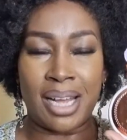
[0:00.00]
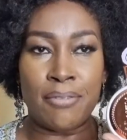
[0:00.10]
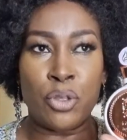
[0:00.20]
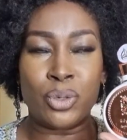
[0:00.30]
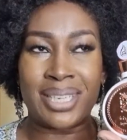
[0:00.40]

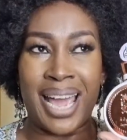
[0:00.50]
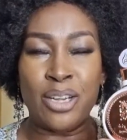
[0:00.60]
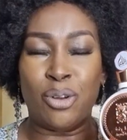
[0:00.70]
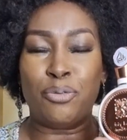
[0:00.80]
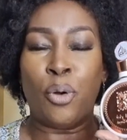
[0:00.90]
have those
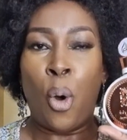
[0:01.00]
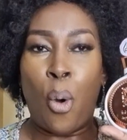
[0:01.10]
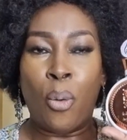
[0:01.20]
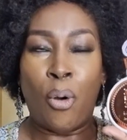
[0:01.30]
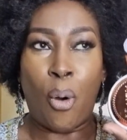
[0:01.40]
kind of
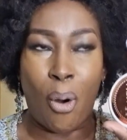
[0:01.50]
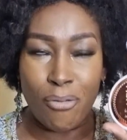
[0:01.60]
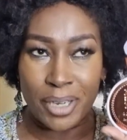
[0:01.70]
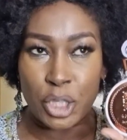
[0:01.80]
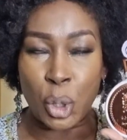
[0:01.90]

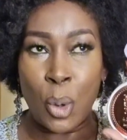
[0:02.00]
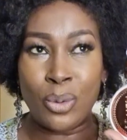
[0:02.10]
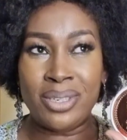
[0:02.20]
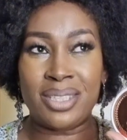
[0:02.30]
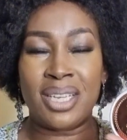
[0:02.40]

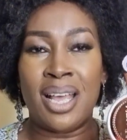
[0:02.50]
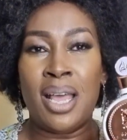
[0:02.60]
overtones.